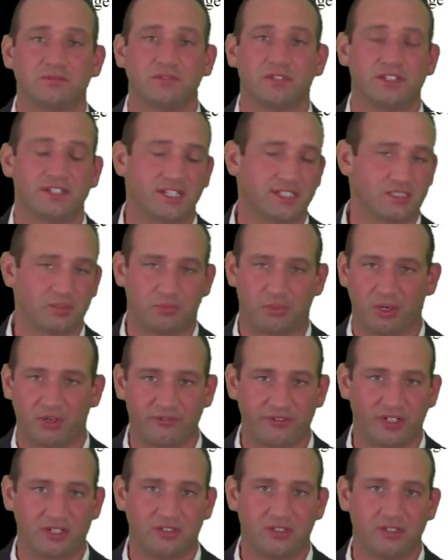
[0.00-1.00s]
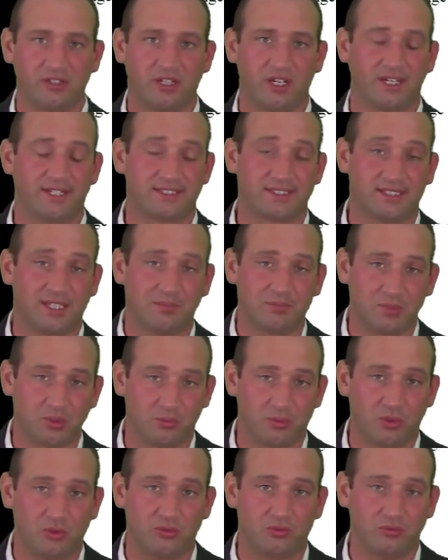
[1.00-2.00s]
That's a perfectly
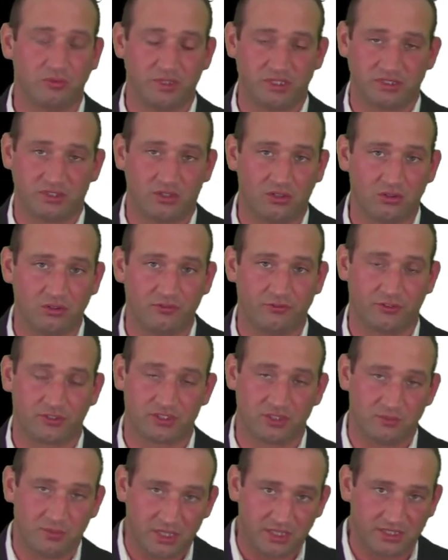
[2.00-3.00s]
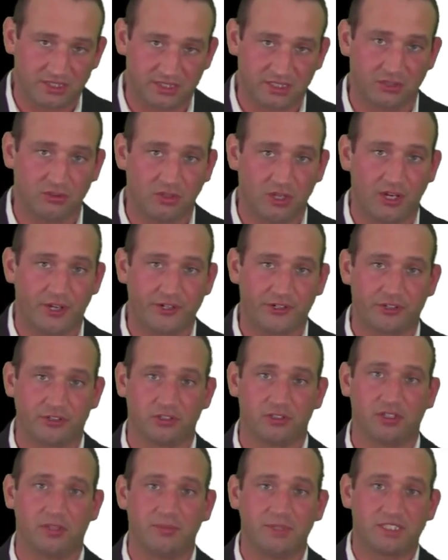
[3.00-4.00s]
acceptable result for somebody still under the
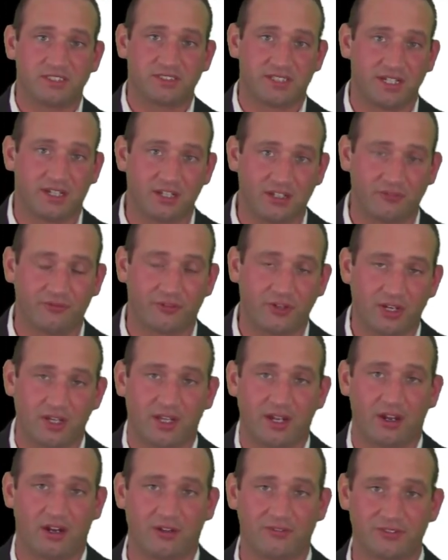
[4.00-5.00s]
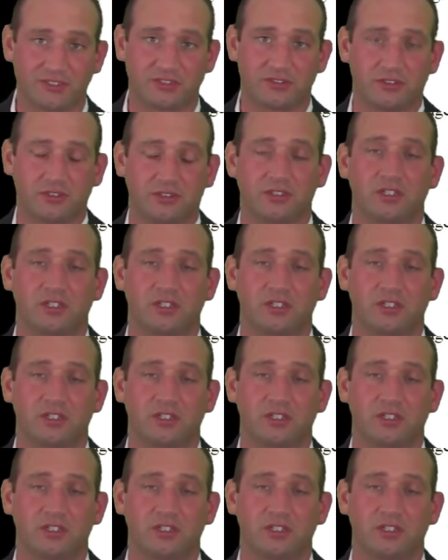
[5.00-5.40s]
limit standing in front of that officer.